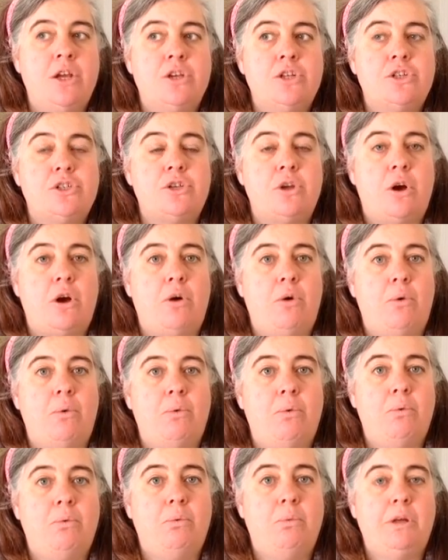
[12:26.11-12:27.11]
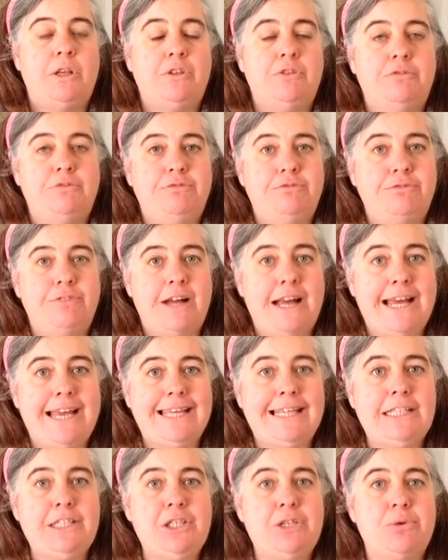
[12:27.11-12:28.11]
So, when you
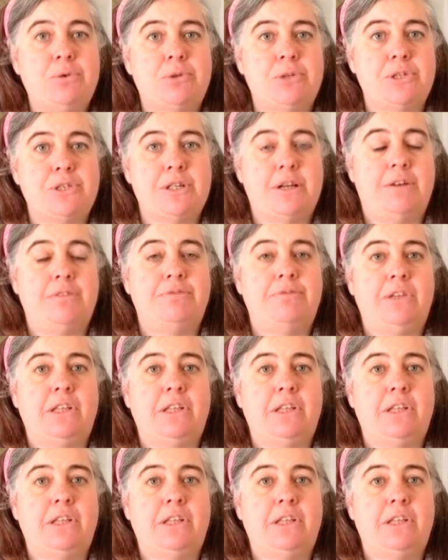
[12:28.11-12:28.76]
find yourself